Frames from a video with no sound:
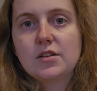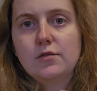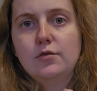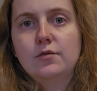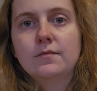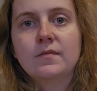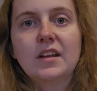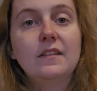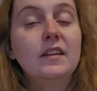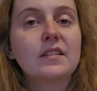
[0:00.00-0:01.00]
two,
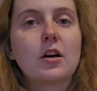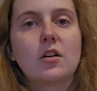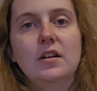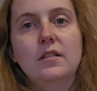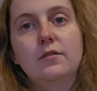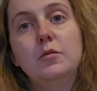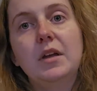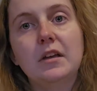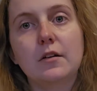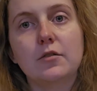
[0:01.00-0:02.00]
in this card it's
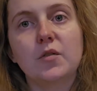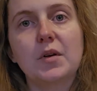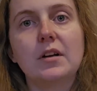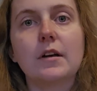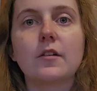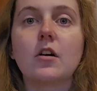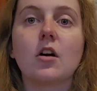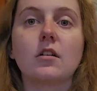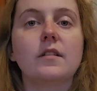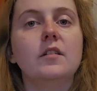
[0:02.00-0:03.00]
flamingos, but in other
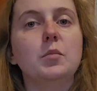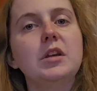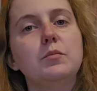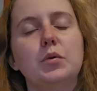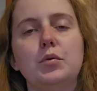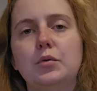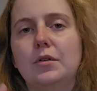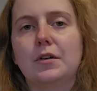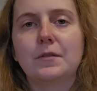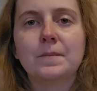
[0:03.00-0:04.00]
cards it's people,
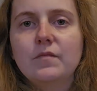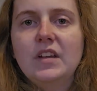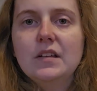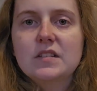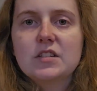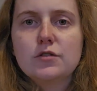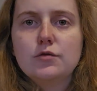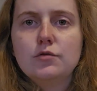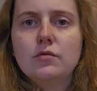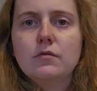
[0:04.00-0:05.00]
or these
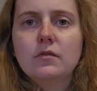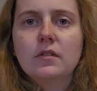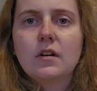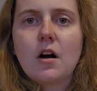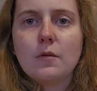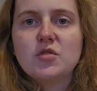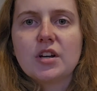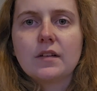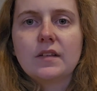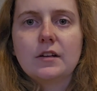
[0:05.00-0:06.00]
two
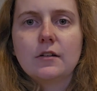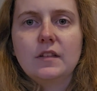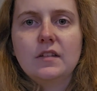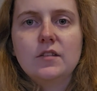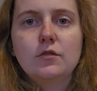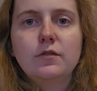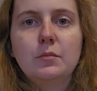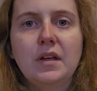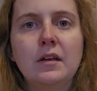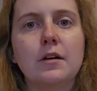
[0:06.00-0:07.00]
objects here, these two
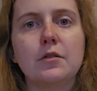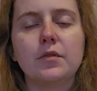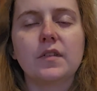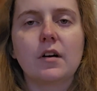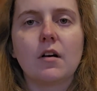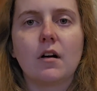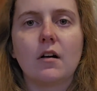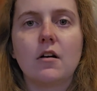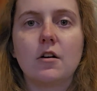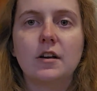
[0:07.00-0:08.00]
flamingos
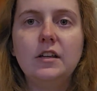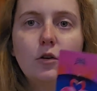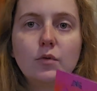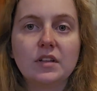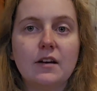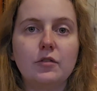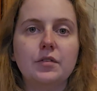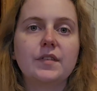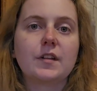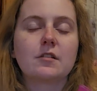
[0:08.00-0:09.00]
are on equal
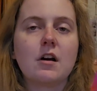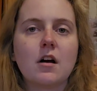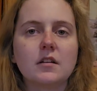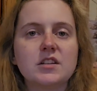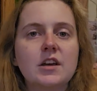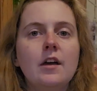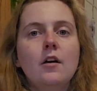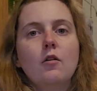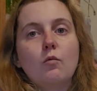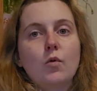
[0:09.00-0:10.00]
levels. They're not
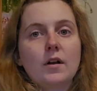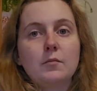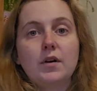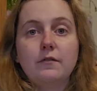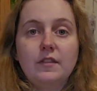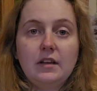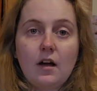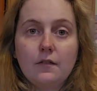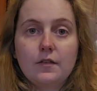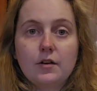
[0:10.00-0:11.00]
one above the
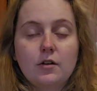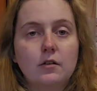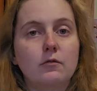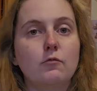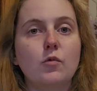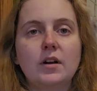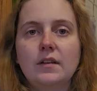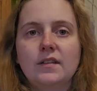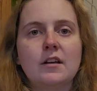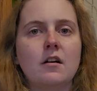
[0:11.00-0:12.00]
other. One
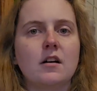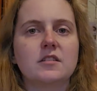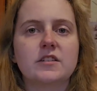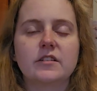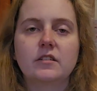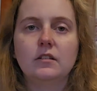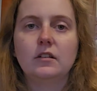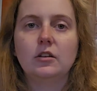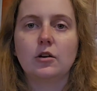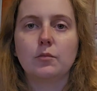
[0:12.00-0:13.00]
is not,
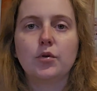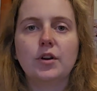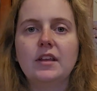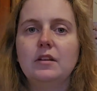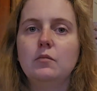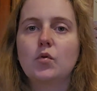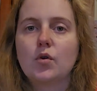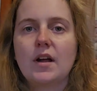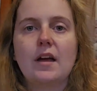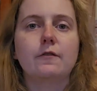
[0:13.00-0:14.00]
you know, putting in
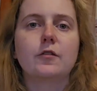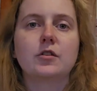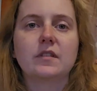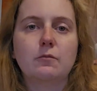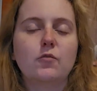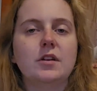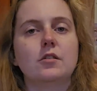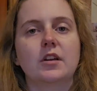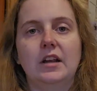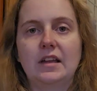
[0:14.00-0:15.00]
more effort than what
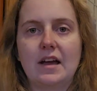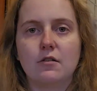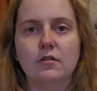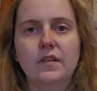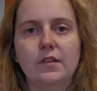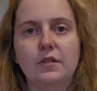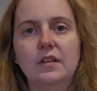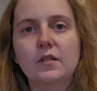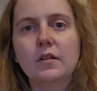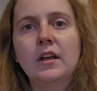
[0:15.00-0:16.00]
you're getting out. So
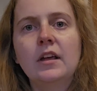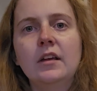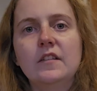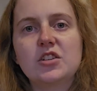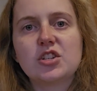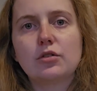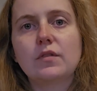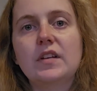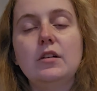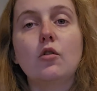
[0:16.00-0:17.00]
this, this
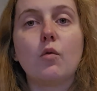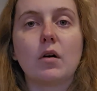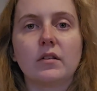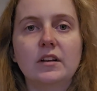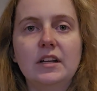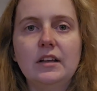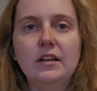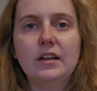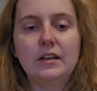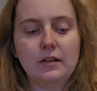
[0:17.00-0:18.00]
shows
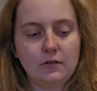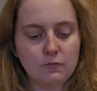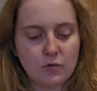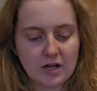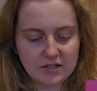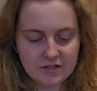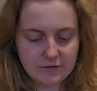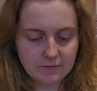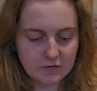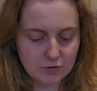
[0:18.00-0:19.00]
equality in what
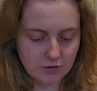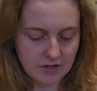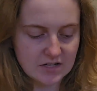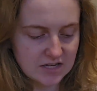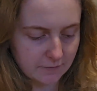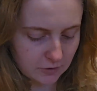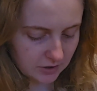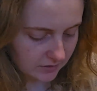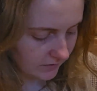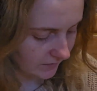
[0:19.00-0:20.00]
your endeavor
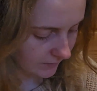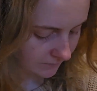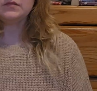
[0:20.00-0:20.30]
is,